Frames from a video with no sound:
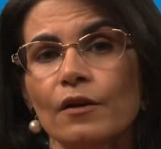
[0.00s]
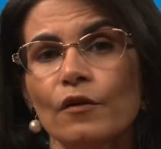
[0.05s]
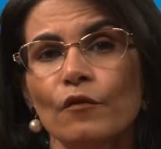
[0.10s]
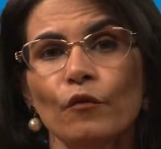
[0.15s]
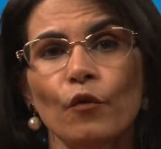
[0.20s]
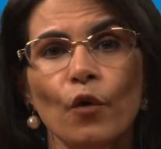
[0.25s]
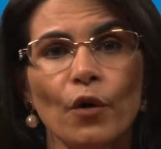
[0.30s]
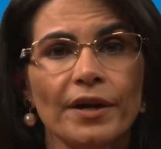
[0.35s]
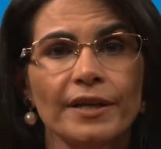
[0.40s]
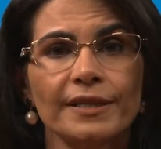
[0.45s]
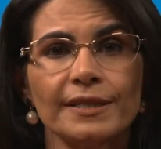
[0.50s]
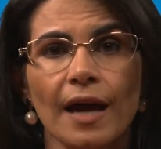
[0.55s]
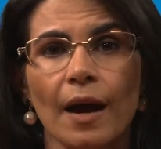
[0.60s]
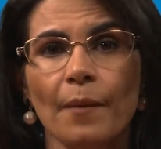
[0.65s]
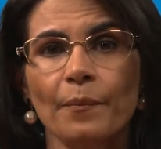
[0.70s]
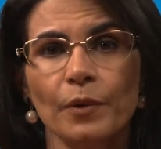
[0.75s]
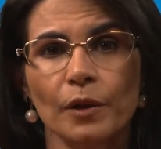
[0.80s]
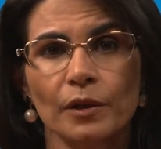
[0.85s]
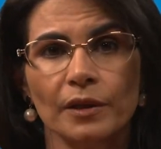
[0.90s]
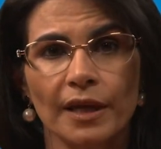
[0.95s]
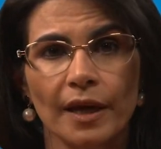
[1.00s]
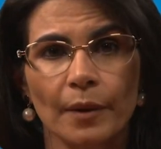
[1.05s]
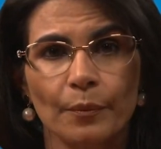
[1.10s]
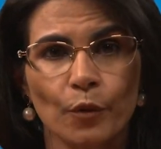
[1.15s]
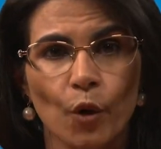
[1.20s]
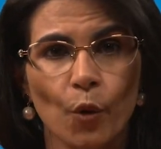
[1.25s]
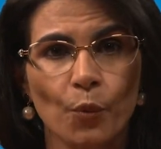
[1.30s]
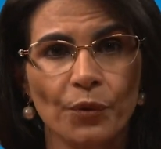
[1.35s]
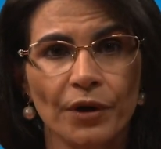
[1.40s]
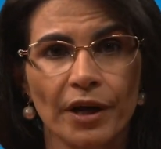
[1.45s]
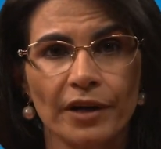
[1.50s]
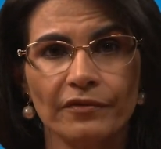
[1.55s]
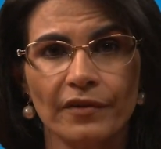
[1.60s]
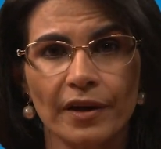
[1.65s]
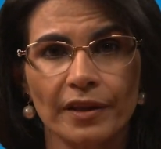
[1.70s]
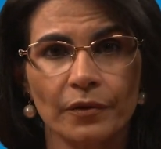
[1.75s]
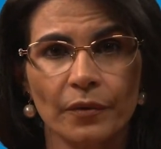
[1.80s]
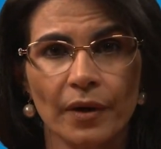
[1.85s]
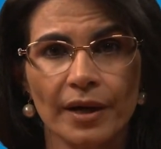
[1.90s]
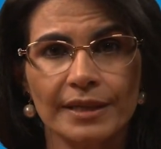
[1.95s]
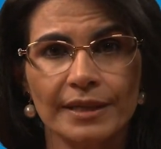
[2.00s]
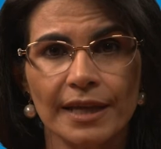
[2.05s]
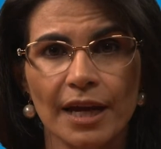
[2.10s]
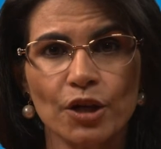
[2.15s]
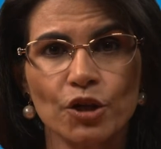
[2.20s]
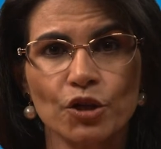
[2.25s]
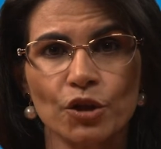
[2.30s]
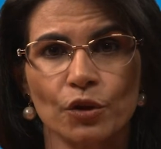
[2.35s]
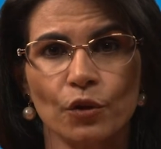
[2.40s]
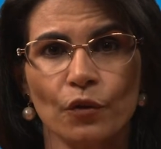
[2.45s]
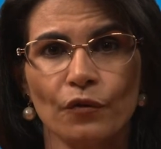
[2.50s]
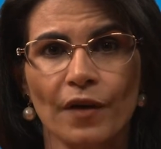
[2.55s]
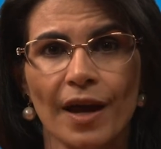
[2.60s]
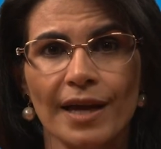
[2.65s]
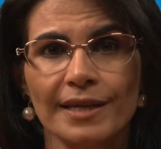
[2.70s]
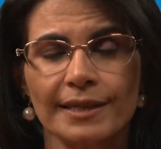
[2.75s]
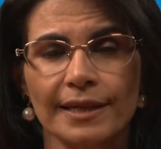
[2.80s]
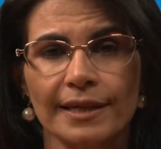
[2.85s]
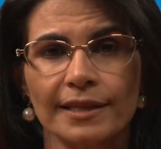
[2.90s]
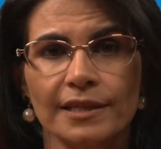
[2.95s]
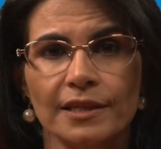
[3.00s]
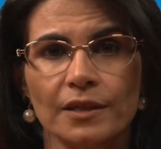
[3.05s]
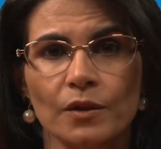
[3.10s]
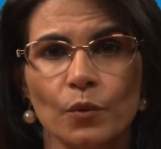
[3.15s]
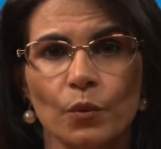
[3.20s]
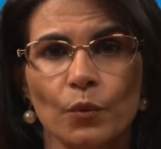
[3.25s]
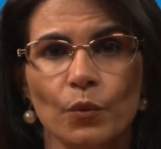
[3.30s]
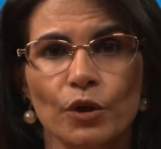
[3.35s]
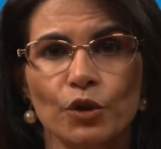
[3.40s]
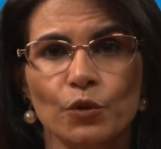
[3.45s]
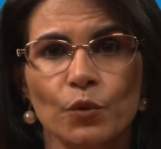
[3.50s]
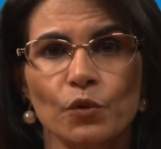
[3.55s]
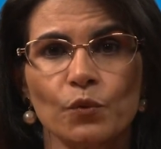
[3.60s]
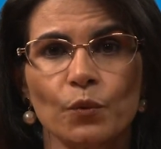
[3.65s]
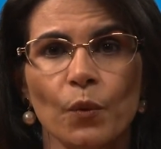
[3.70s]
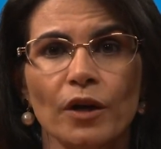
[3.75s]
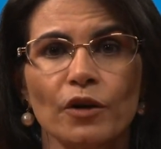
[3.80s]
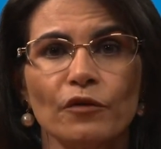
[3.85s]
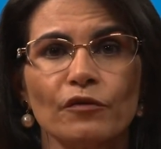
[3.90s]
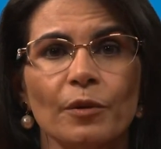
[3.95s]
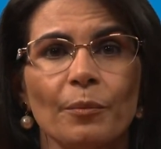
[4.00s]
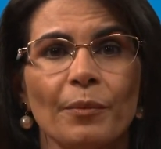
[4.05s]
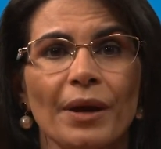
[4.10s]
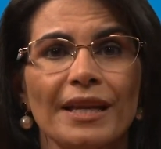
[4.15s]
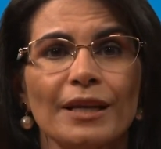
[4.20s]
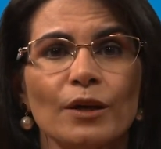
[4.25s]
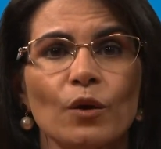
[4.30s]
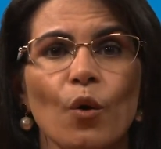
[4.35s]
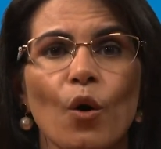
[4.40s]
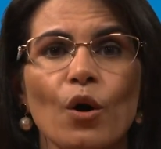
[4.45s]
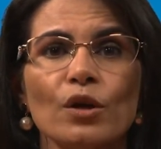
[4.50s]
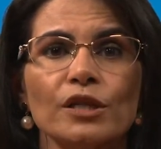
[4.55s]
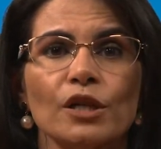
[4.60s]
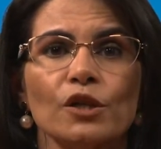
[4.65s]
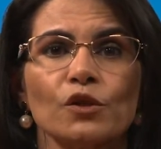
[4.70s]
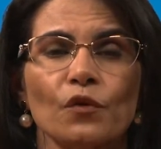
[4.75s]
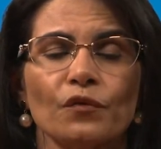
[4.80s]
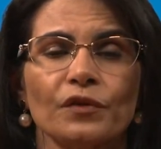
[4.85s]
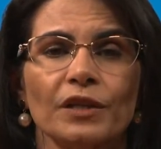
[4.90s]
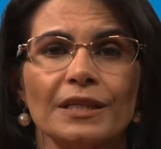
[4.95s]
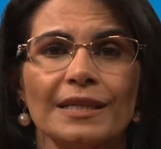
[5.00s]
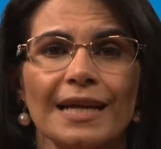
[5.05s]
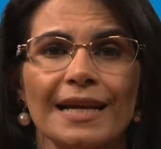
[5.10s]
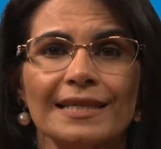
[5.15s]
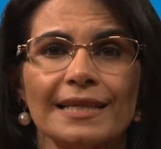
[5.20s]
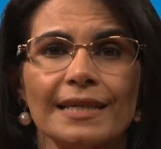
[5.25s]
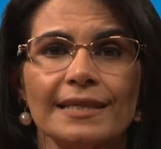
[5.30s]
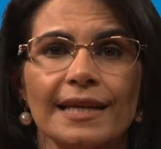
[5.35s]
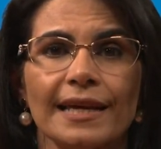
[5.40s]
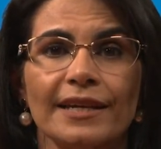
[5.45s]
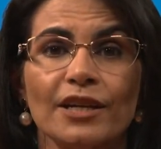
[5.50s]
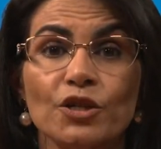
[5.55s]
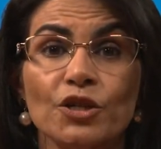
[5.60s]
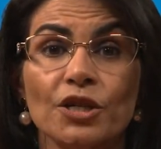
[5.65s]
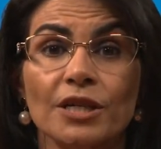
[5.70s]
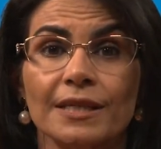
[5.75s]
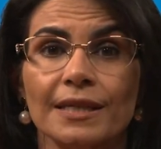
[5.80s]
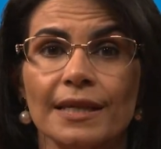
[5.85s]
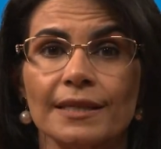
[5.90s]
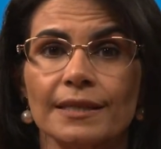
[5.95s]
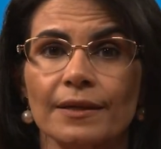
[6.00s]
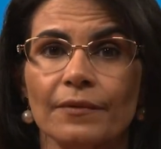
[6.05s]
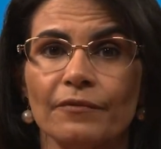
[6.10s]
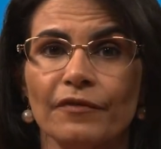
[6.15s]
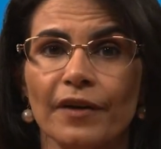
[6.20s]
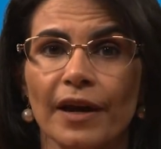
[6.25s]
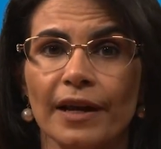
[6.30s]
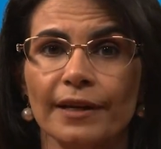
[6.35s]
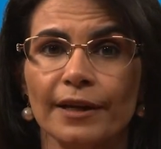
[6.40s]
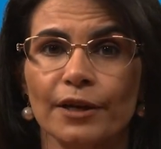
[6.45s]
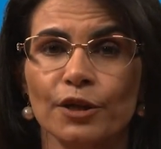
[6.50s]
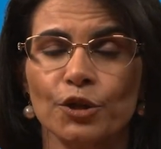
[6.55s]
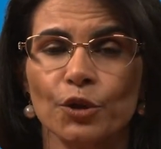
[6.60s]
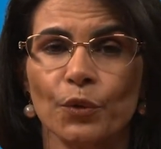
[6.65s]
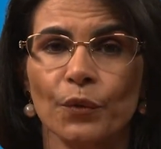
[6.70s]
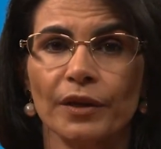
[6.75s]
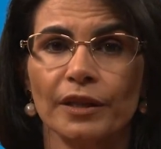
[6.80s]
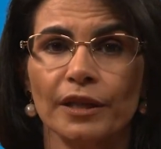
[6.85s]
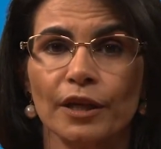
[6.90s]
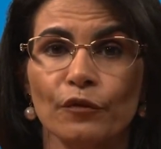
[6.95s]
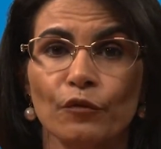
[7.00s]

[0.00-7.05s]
For example, the appropriate weatherization of assets, which was one of the main causes of the Texas energy system failure during the